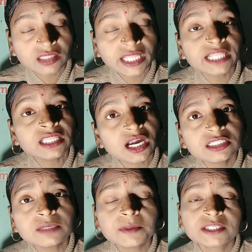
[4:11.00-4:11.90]
then the
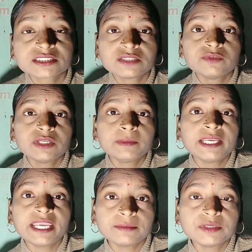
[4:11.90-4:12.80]
other person will
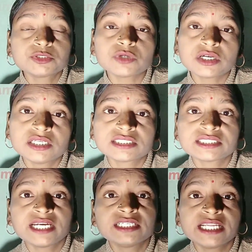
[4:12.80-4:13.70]
be able to
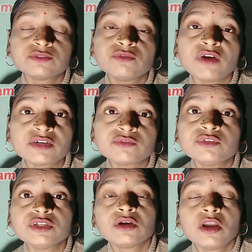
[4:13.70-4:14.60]
understand that what
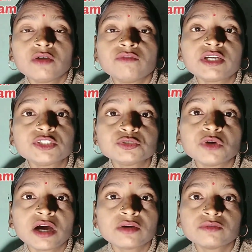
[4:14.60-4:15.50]
we, what you
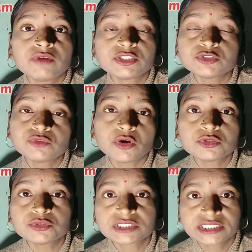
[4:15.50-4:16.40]
are, what you
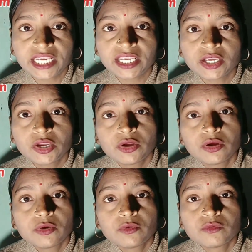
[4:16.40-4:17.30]
want to say,
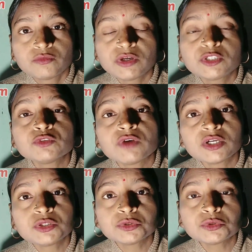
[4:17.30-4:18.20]
what you
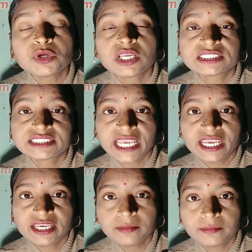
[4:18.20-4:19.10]
want to
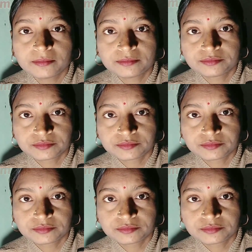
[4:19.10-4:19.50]
say him.